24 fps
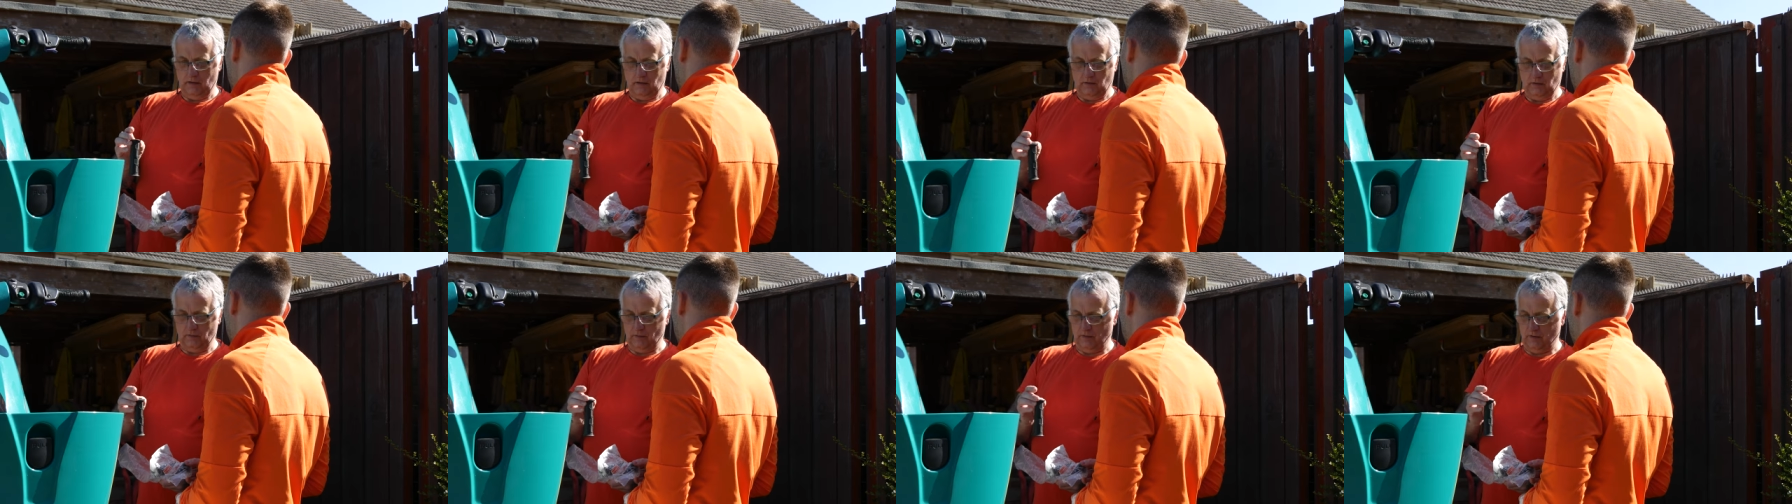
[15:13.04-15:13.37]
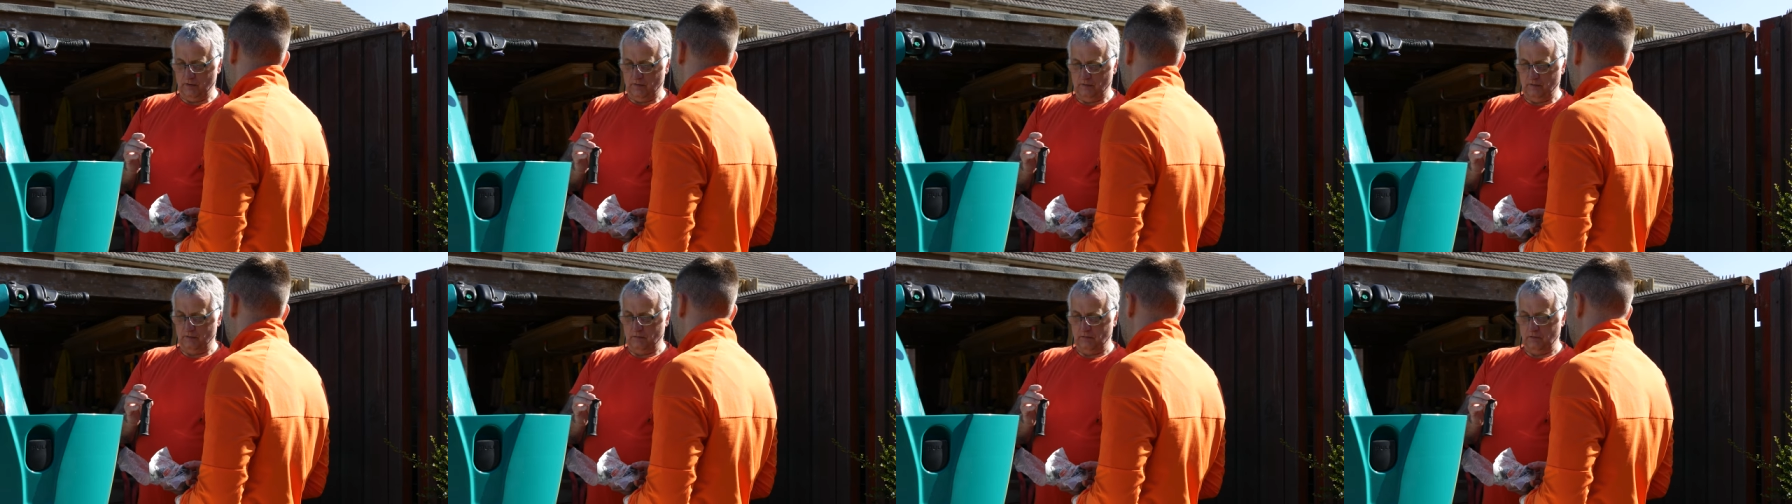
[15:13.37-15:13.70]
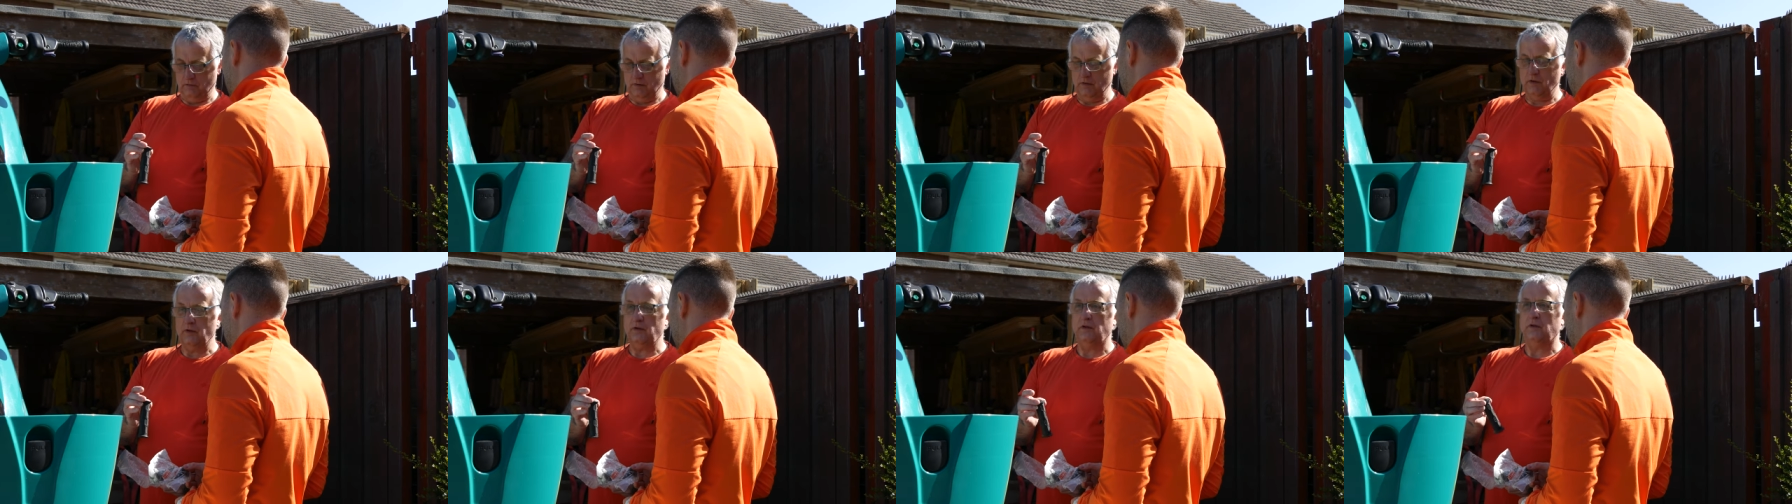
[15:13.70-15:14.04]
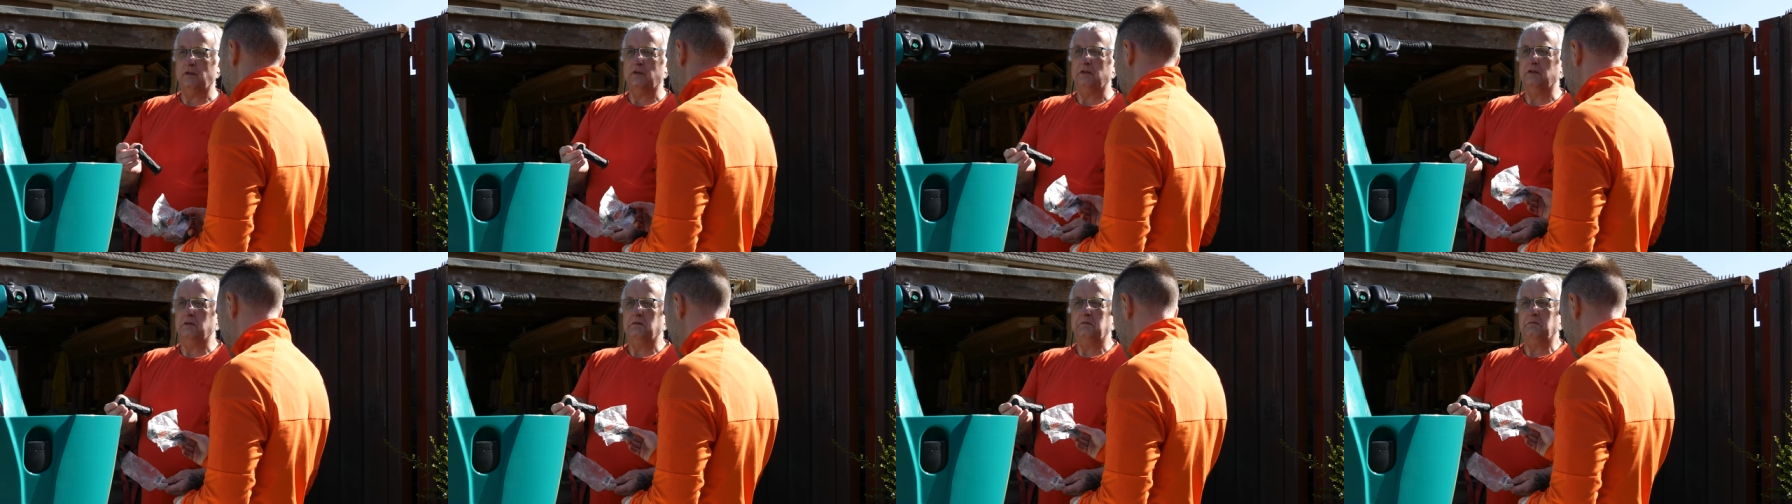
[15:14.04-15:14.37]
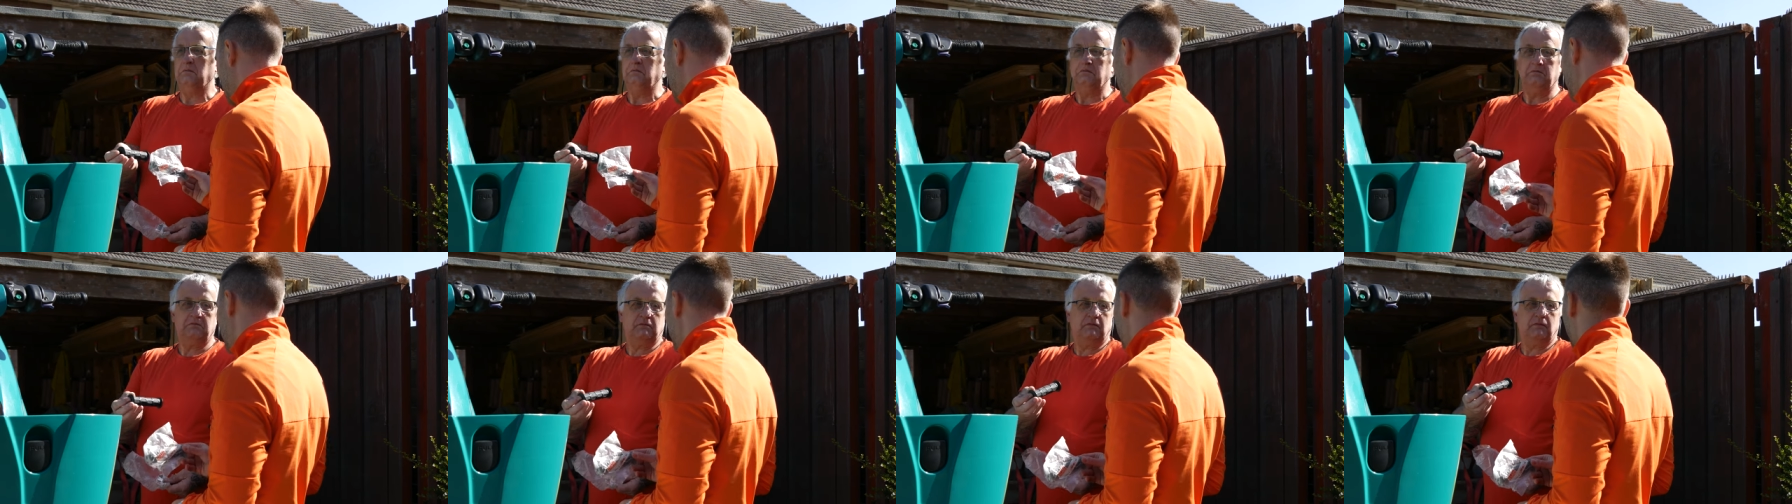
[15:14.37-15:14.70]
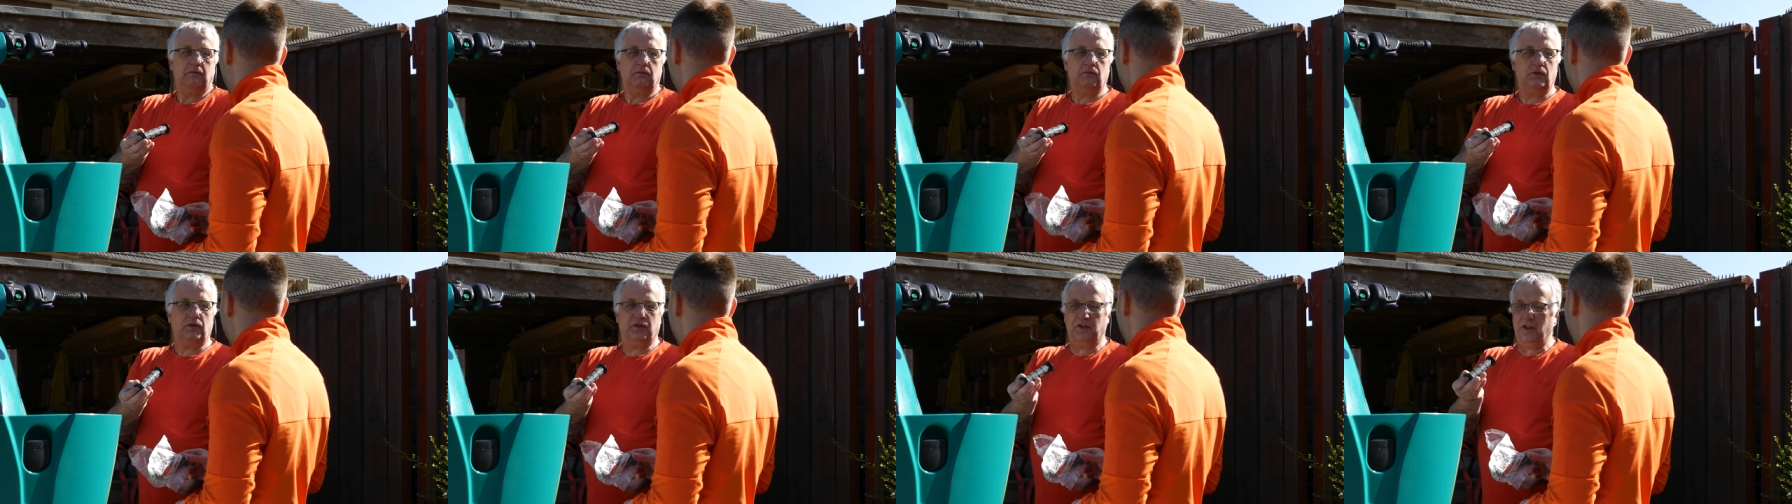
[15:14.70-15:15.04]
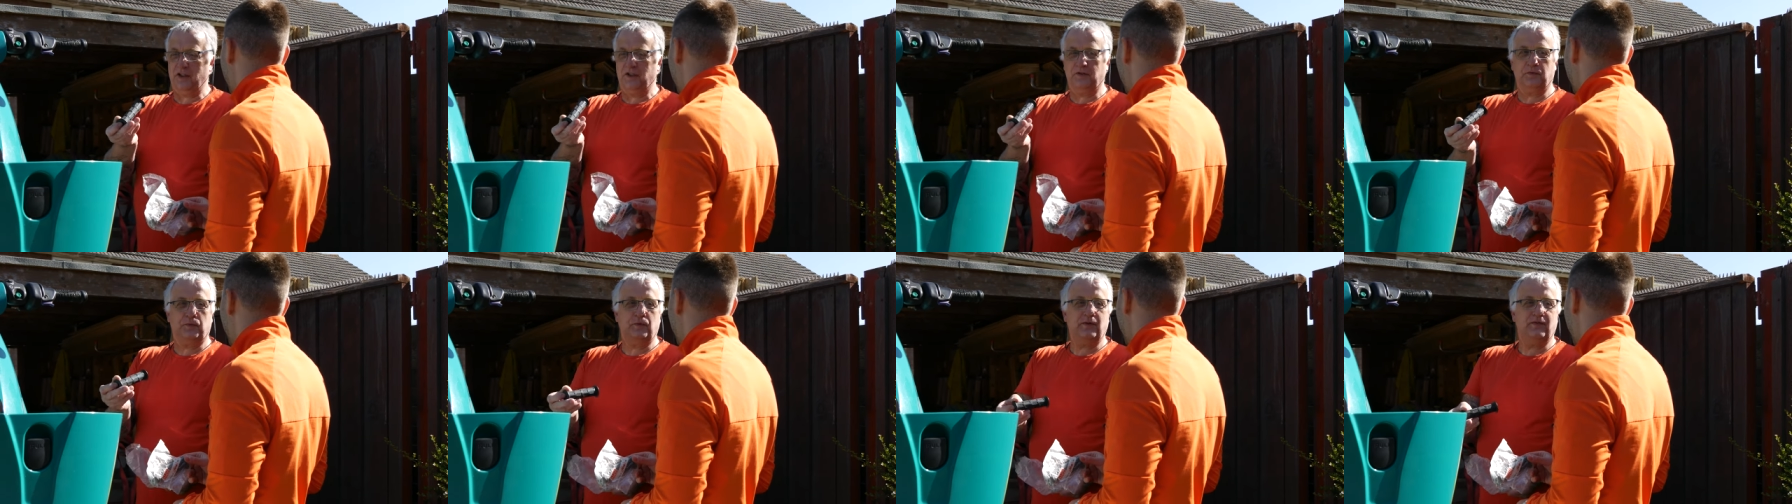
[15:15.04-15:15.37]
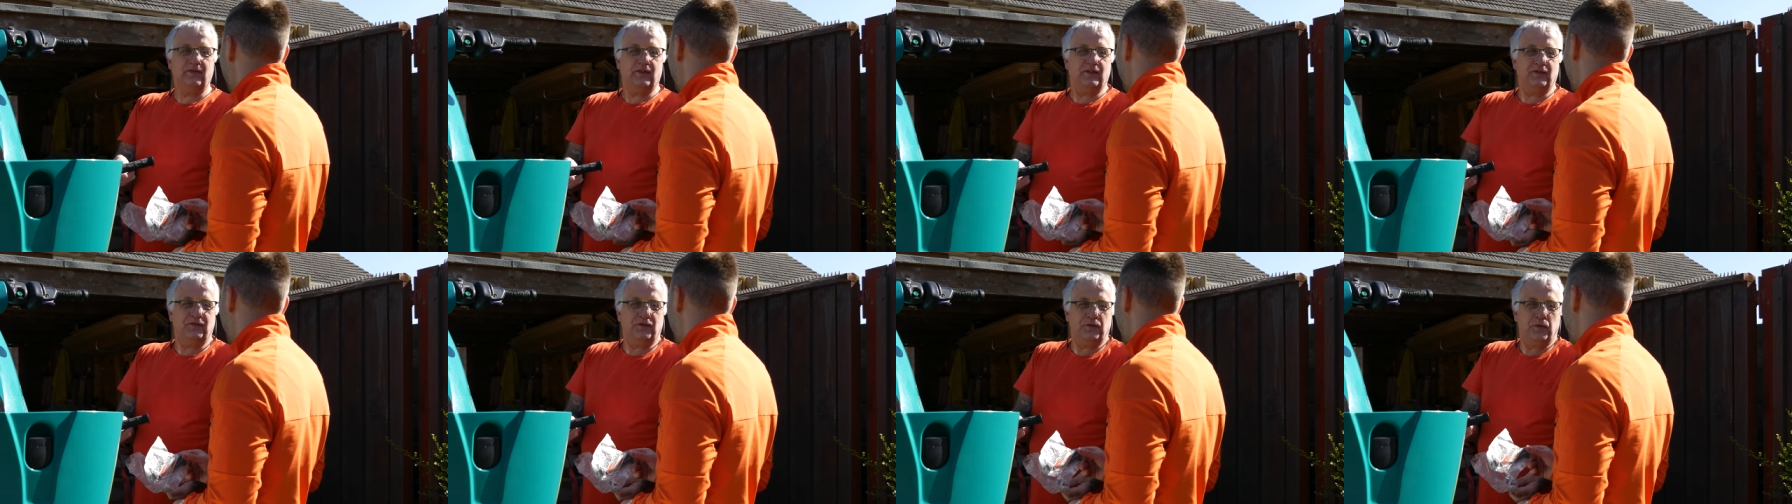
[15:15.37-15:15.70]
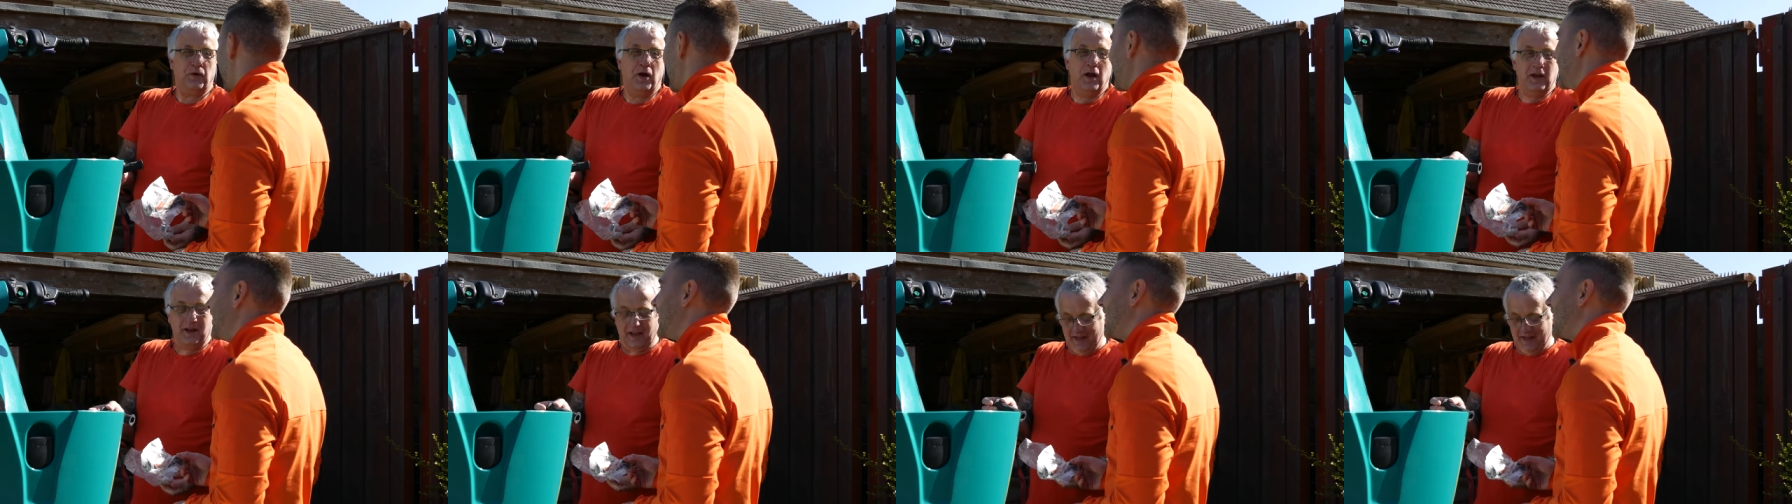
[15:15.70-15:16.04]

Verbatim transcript: Yeah, well, that's what should be on it. Put these with it if you want.